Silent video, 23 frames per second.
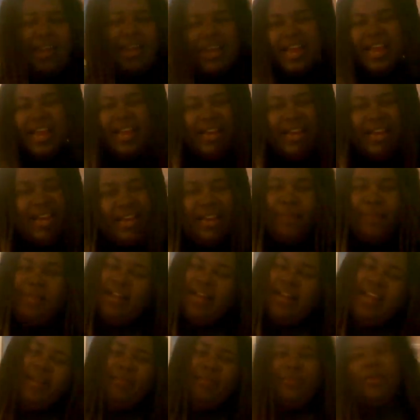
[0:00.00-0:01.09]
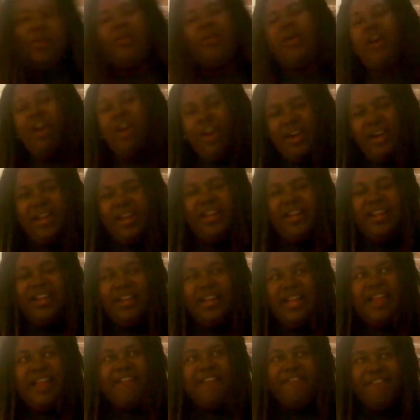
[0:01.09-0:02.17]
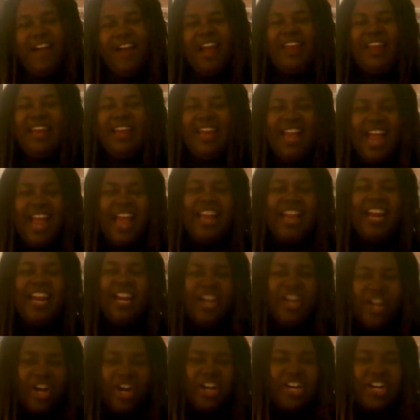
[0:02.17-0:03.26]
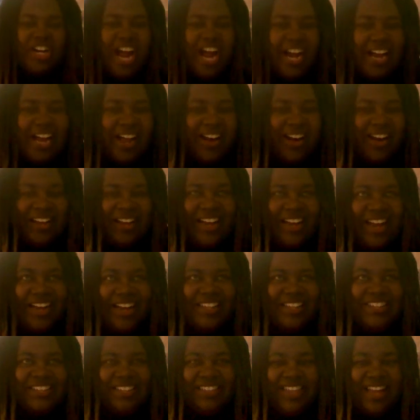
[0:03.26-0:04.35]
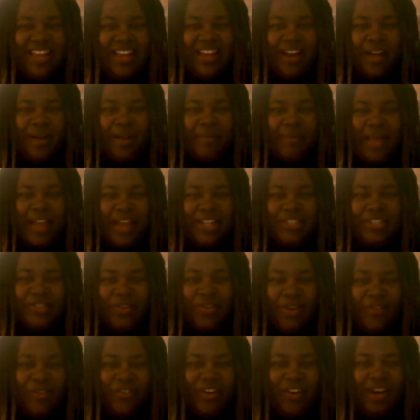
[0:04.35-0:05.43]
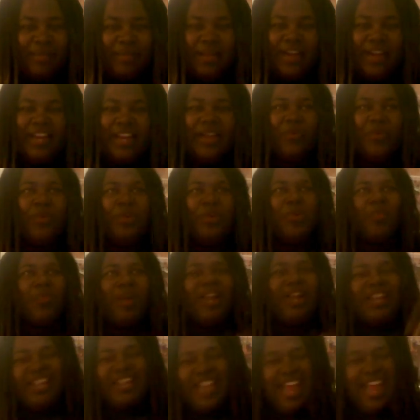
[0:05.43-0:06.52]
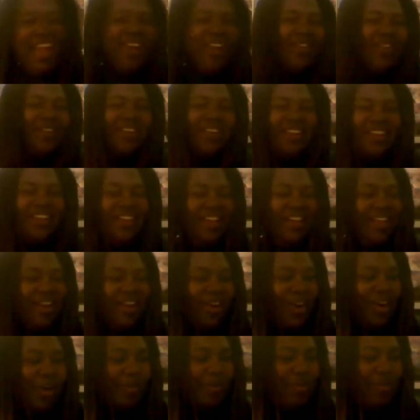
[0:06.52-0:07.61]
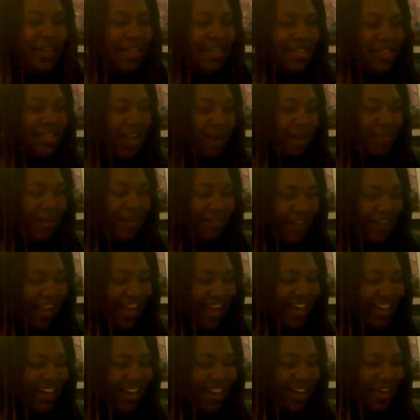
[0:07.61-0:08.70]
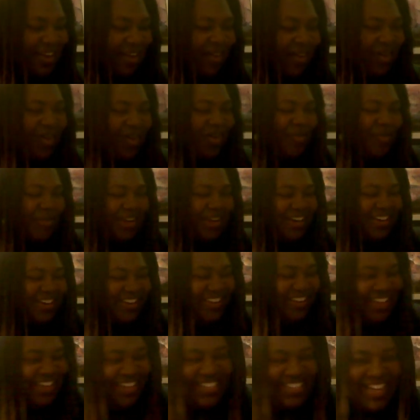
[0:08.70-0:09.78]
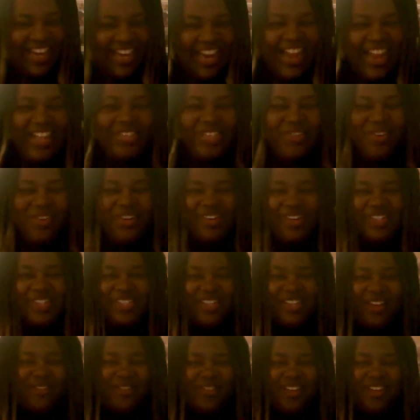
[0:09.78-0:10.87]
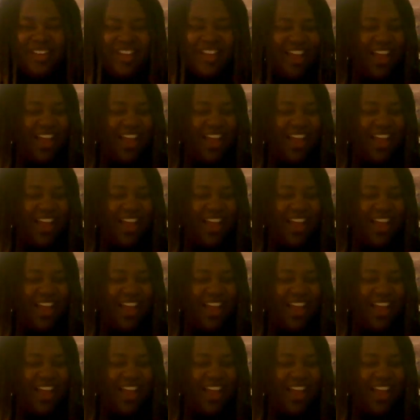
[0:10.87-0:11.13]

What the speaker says: and hit him so hard that he finally had a good knockout on Alistair Overeem, and he just went down. Herb Dean stopped the fight. Oh my goodness. And Antonio Silva,